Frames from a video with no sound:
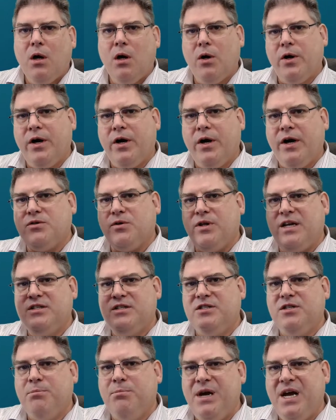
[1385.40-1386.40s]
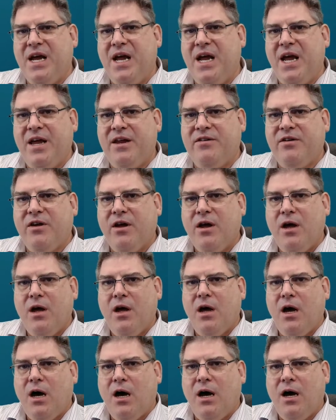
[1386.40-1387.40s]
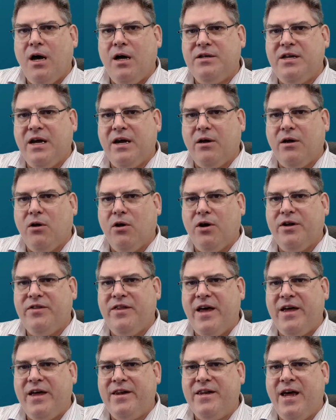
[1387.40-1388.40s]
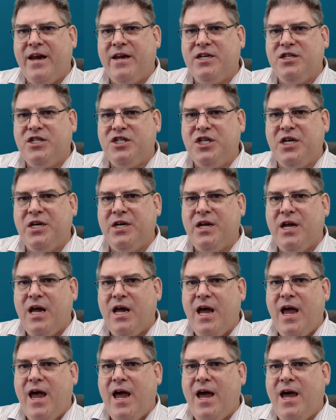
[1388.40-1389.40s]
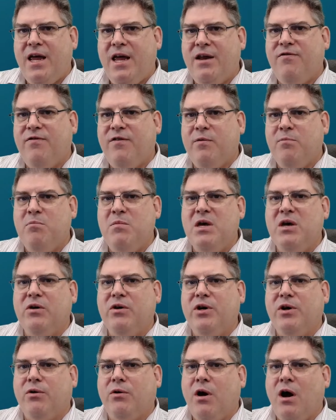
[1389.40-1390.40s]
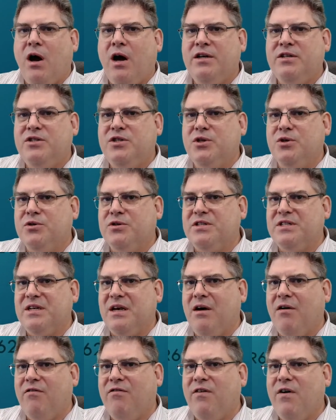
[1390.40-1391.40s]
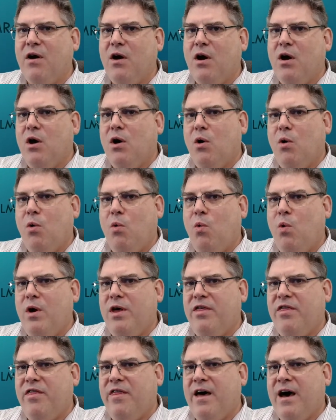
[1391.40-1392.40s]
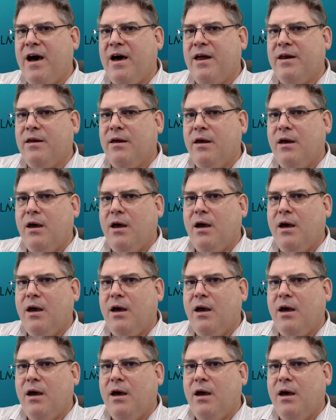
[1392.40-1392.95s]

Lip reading: Okay, so that's your big hint. Take a look at that data sheet and familiarize yourself with that